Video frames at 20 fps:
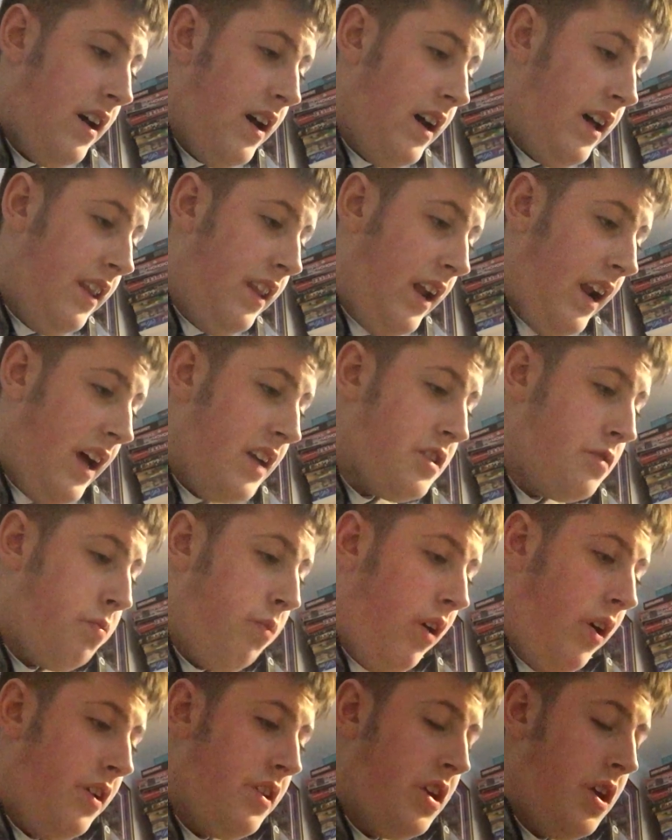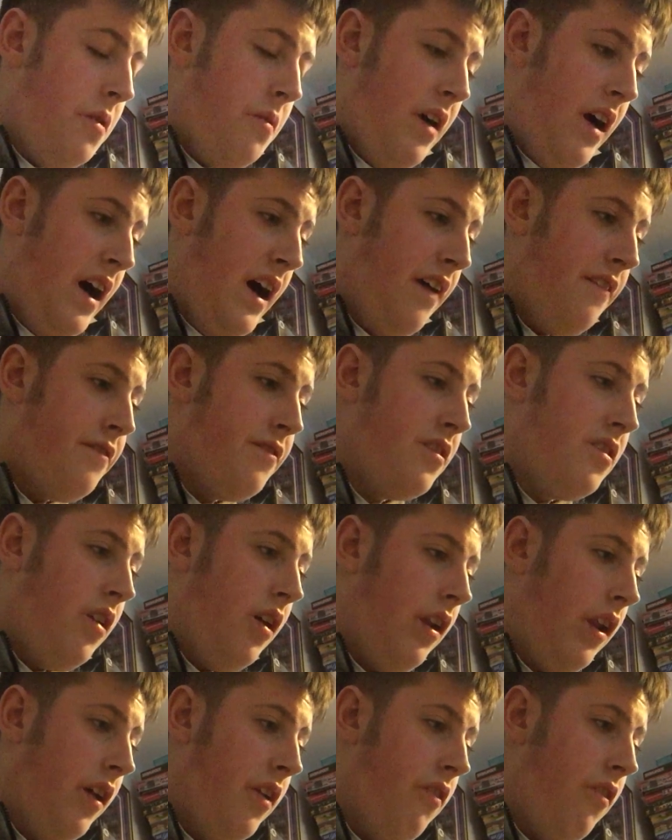And the last one you have,
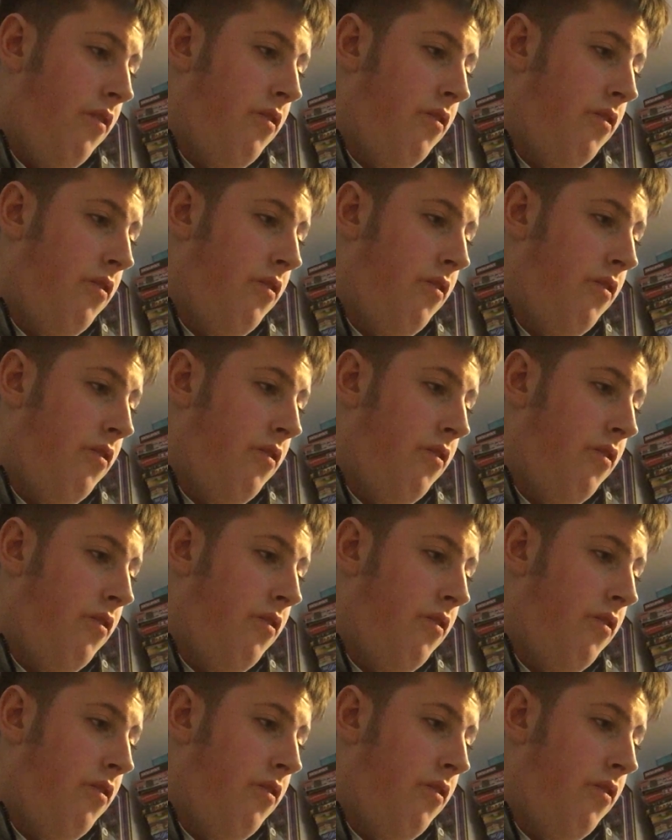I